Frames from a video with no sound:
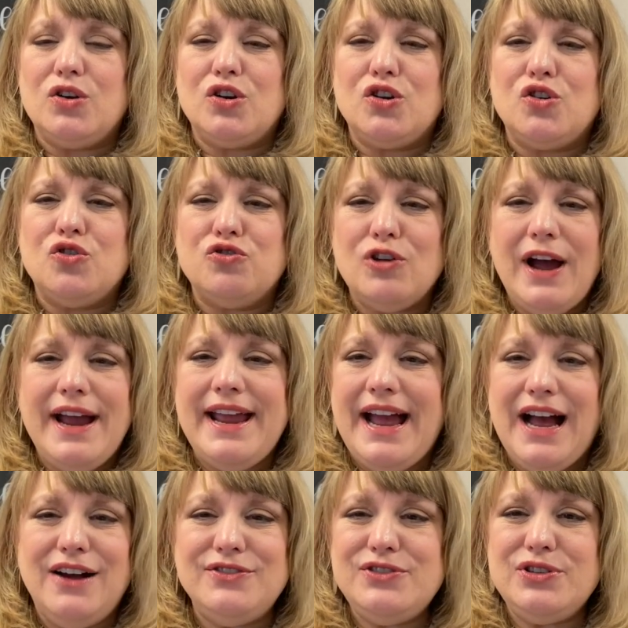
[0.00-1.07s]
cry
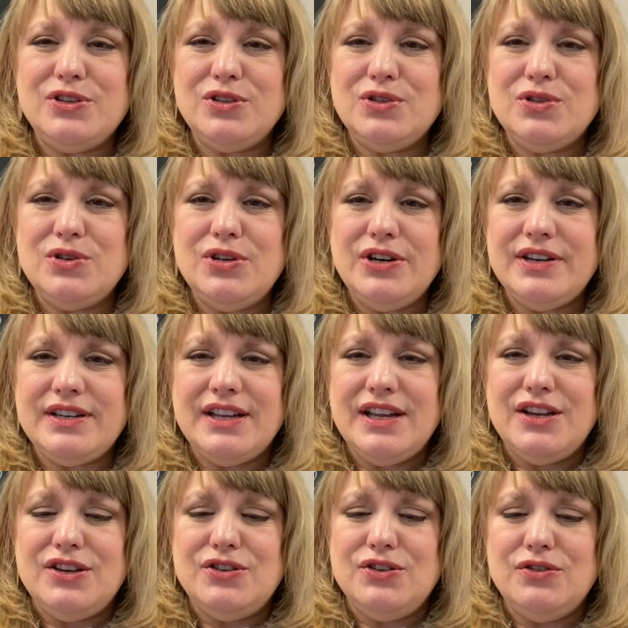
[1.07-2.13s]
out to the Lord,
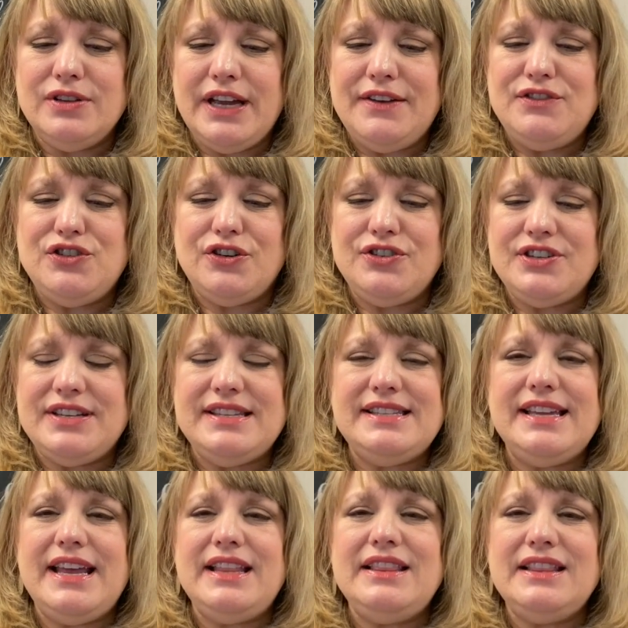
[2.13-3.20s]
New Life Church, and
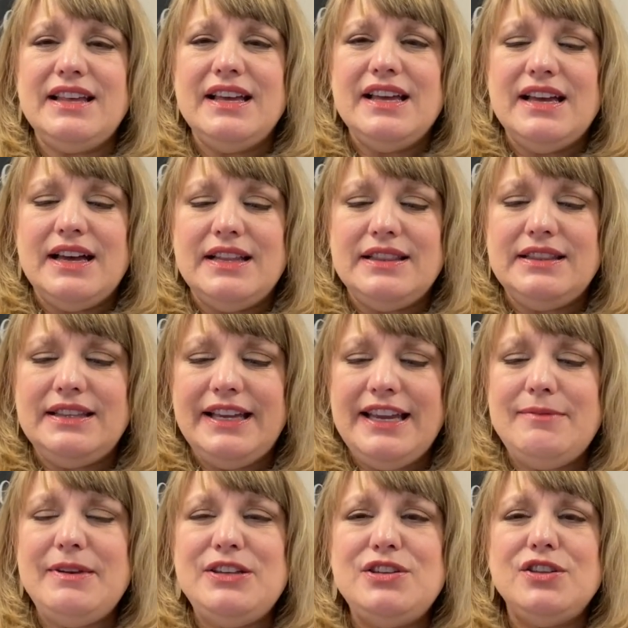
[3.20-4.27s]
say,
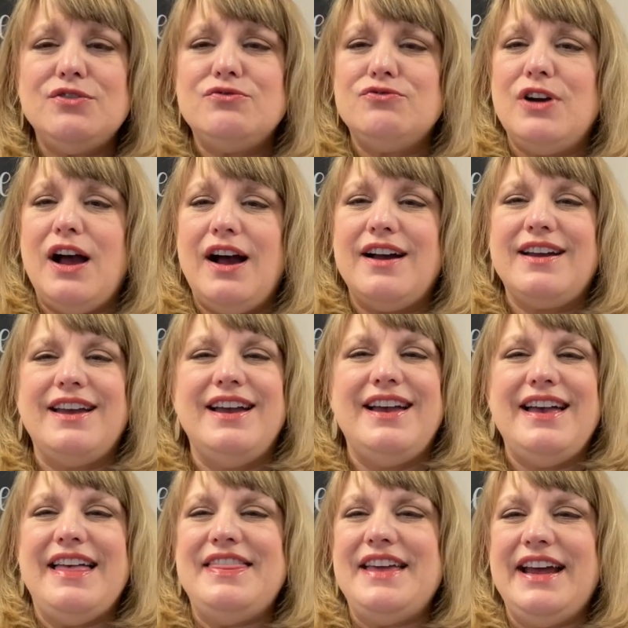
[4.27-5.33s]
lead me to the rock
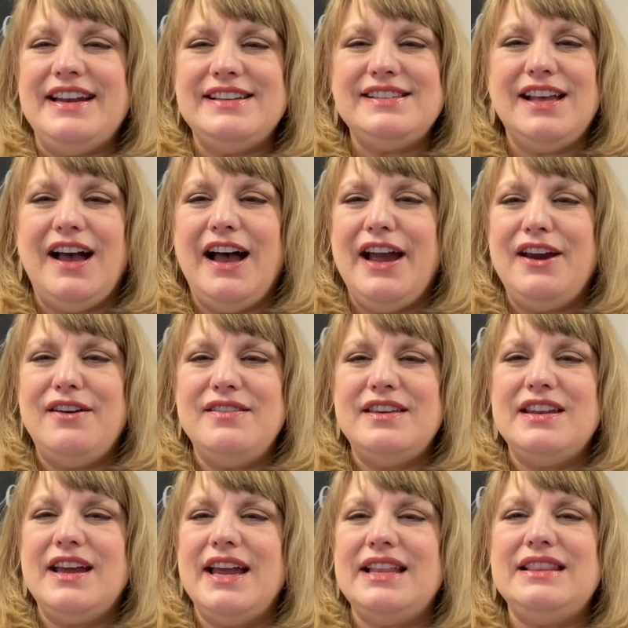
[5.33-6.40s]
that is higher
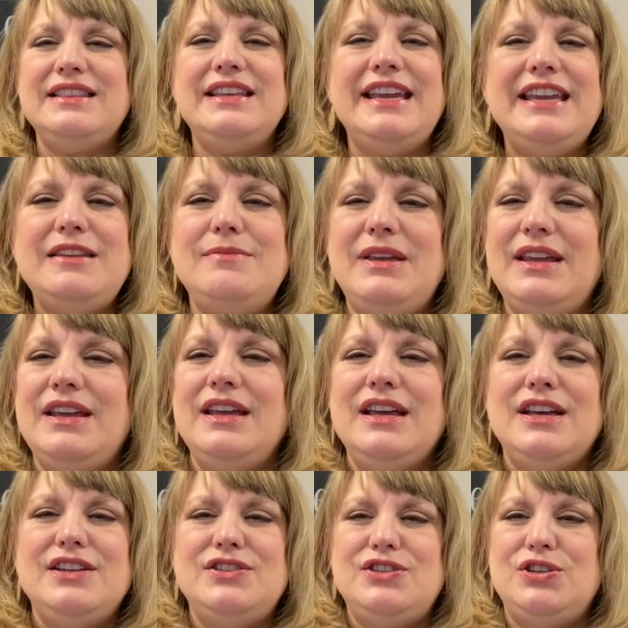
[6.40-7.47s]
than I. Lead me
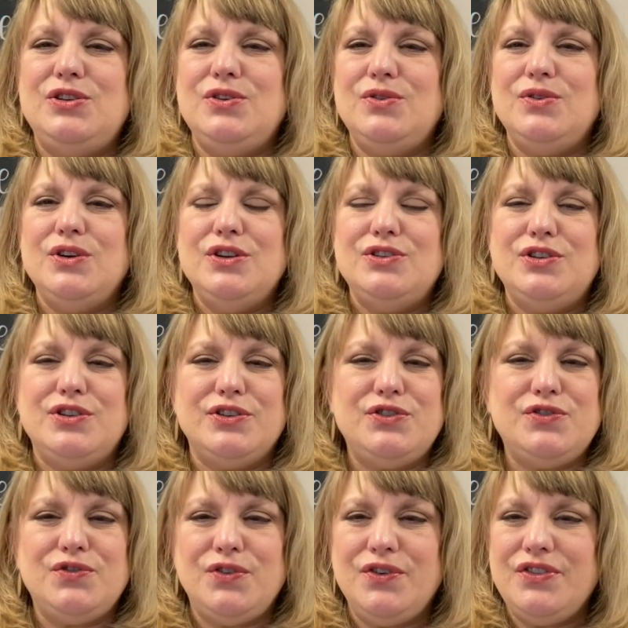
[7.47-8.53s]
to the
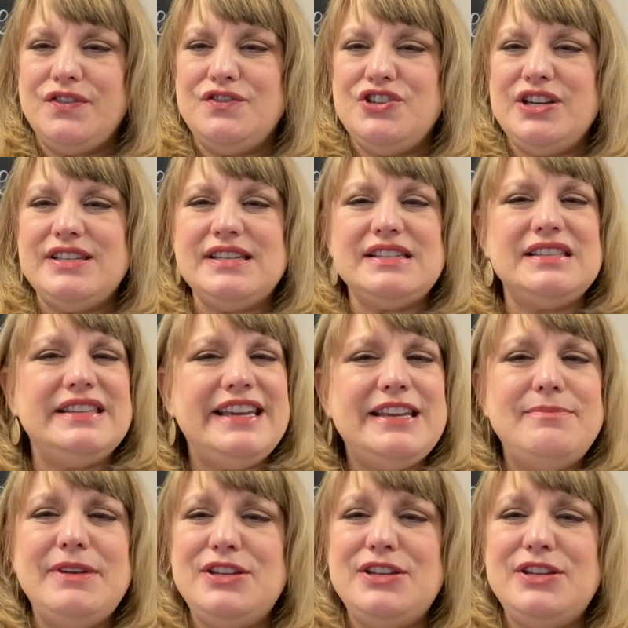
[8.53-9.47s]
truth of Jesus. Lead me